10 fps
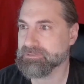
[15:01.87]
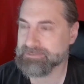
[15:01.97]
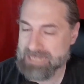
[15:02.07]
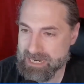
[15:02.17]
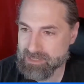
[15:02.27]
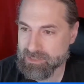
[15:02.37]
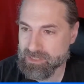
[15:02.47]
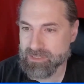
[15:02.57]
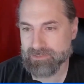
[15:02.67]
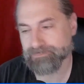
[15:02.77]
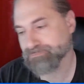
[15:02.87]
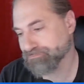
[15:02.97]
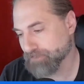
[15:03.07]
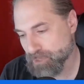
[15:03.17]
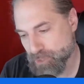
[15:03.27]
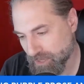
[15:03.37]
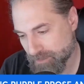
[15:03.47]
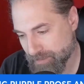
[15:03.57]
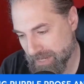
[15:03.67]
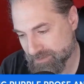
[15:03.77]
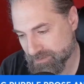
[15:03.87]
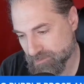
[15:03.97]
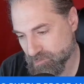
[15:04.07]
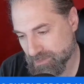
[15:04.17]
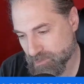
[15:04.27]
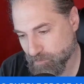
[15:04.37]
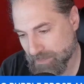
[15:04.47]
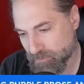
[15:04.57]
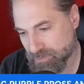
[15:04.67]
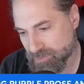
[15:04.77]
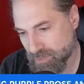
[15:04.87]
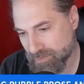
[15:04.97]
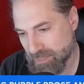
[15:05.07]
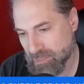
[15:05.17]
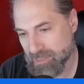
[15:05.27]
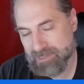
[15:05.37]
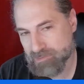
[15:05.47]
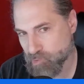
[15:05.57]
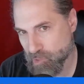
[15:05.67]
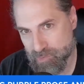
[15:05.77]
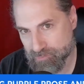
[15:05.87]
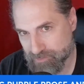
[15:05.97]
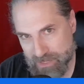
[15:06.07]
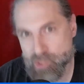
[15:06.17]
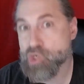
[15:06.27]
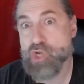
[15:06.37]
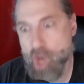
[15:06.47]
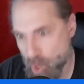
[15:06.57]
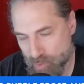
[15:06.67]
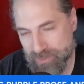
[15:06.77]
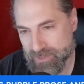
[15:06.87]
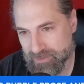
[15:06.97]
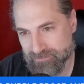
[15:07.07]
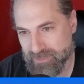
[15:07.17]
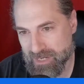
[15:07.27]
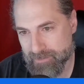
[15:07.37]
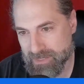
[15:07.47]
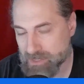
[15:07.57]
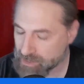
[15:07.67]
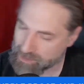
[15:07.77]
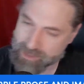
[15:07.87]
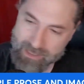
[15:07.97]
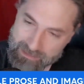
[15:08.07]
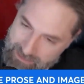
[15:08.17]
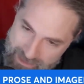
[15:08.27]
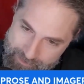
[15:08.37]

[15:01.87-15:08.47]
dialogue, a chunk of passage to explain what's going on and show their environment. A line